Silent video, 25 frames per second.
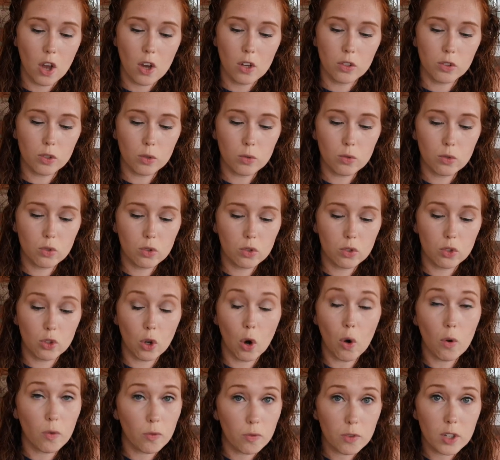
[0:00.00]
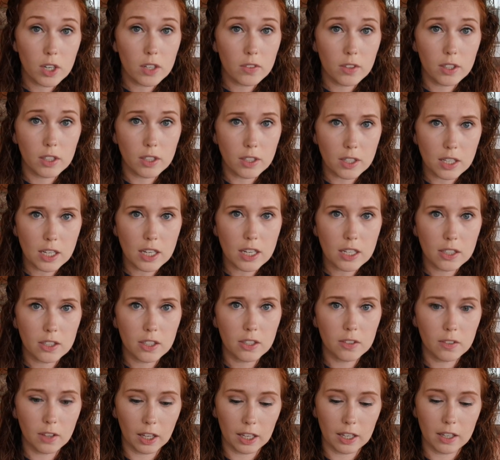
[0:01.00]
So don't feel the need
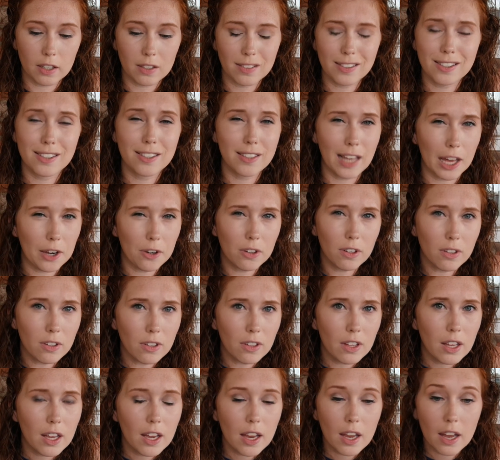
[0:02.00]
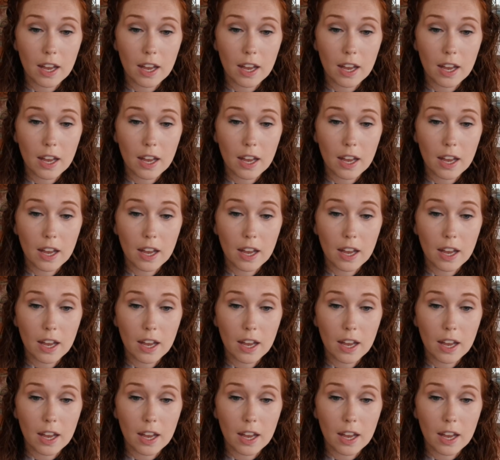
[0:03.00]
to like settle